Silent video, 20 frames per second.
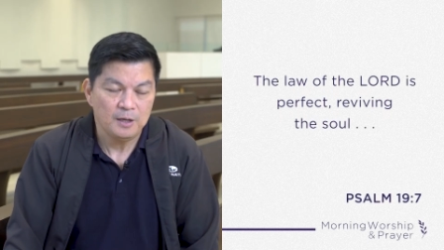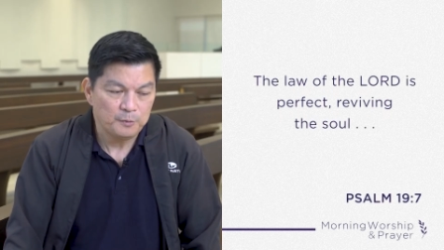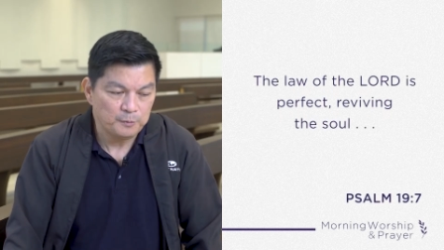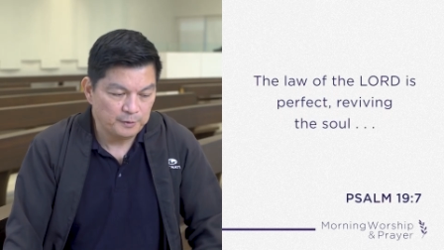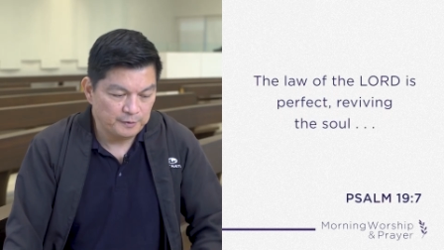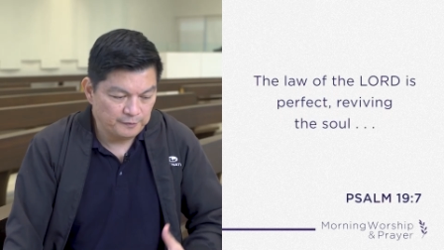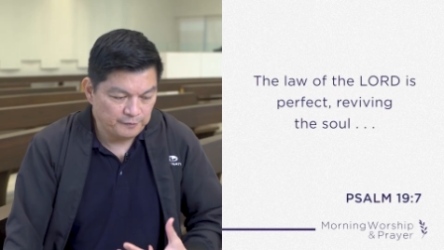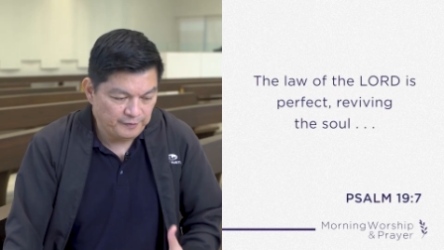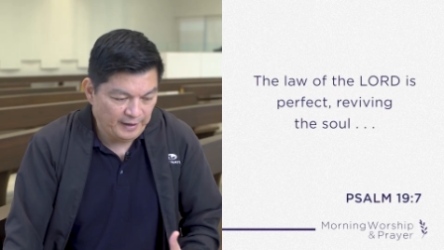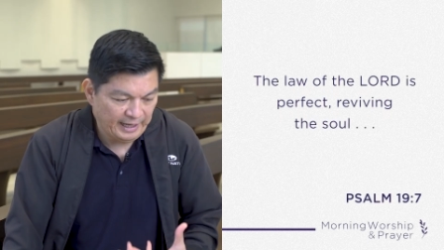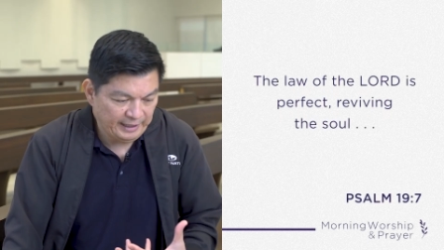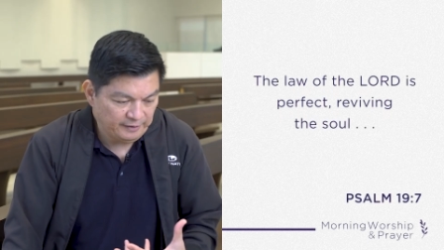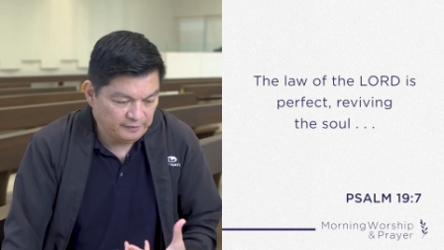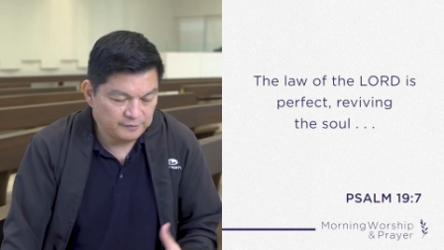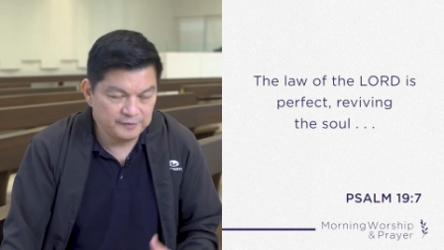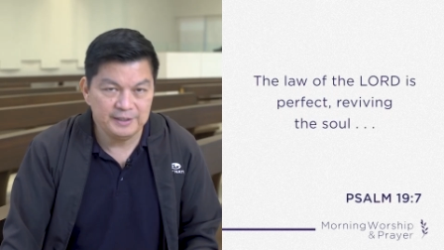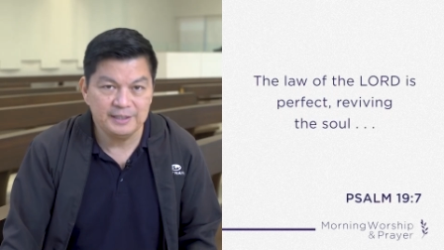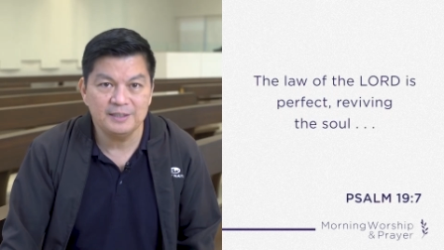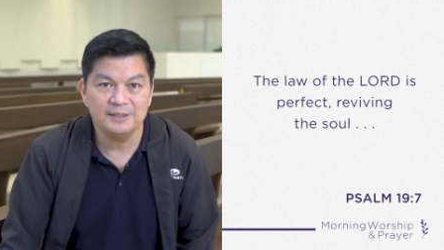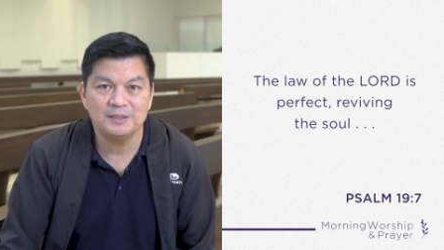
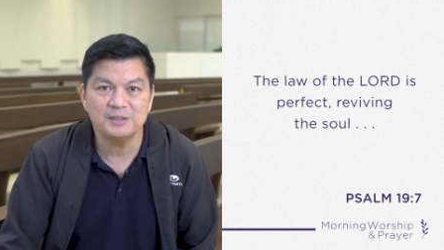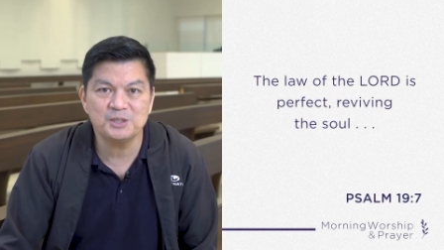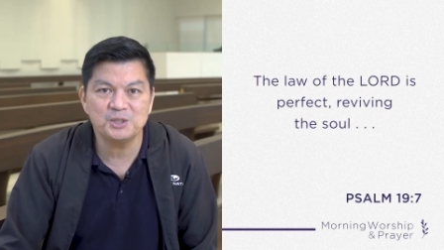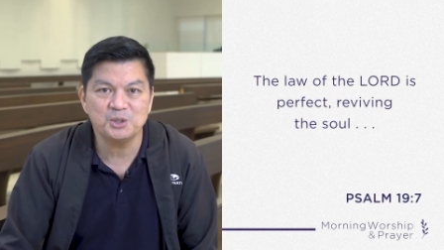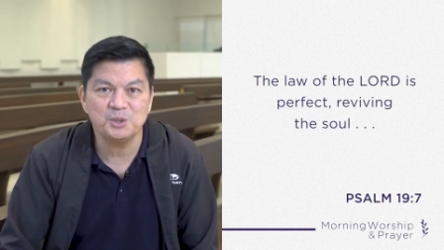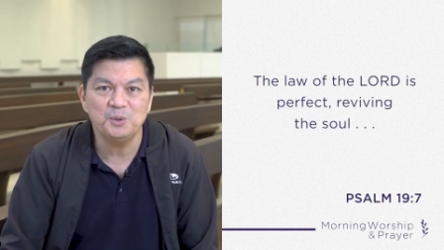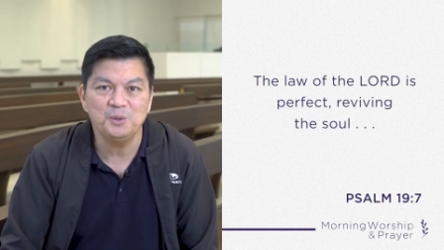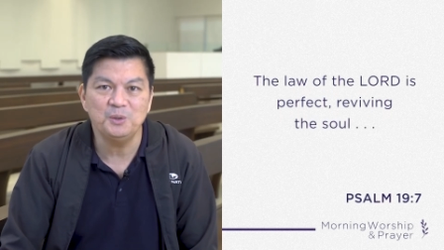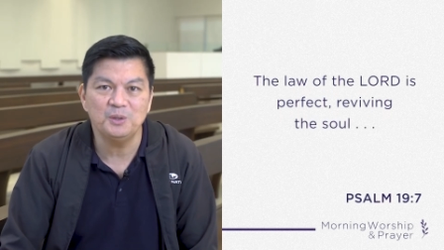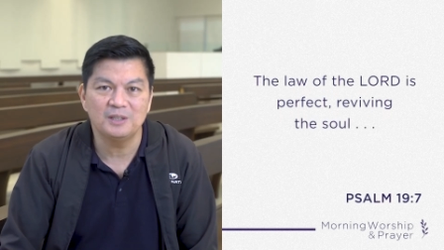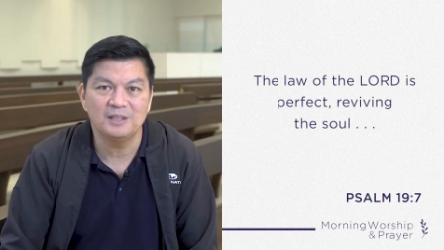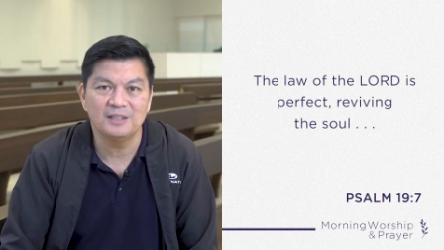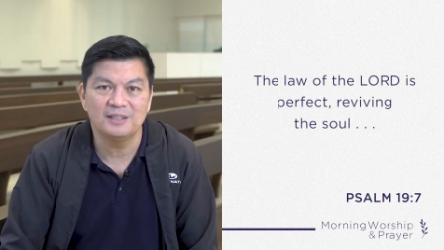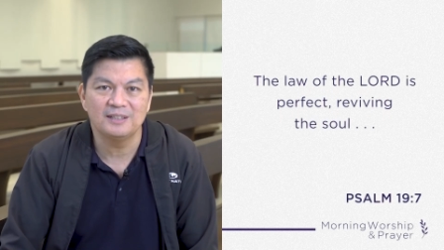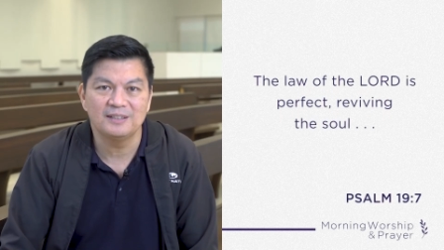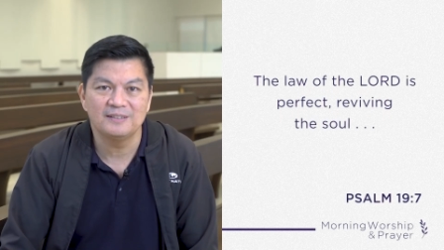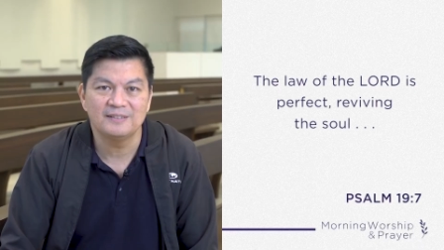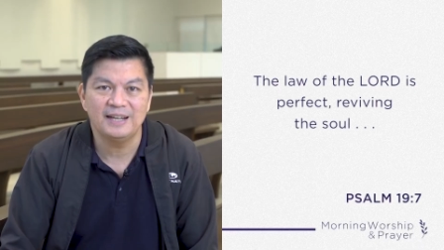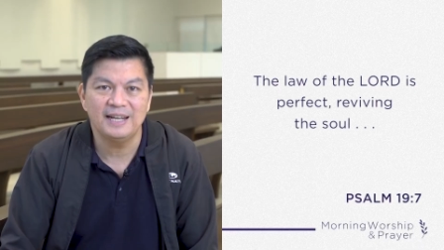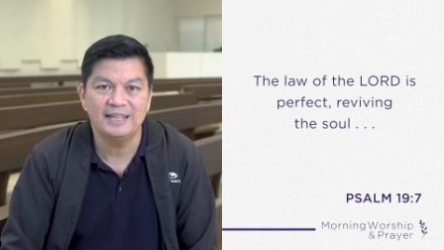reviving the soul,
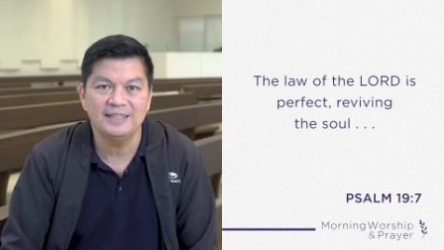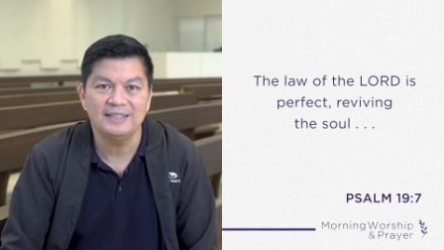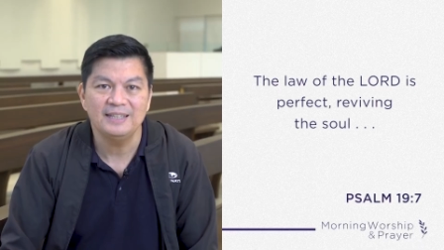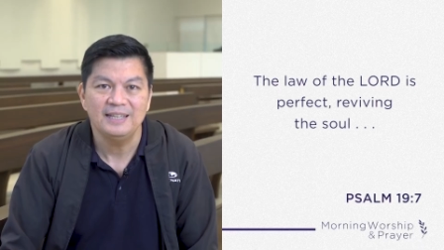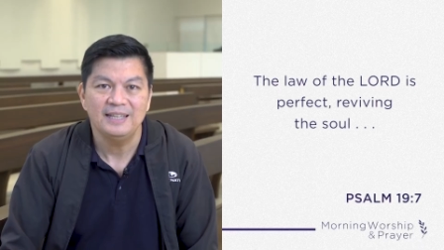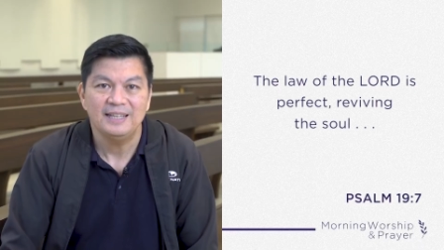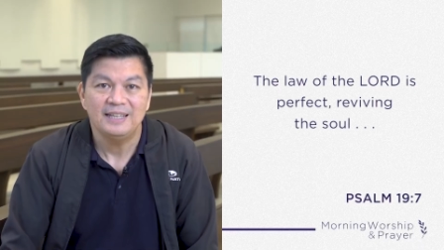right?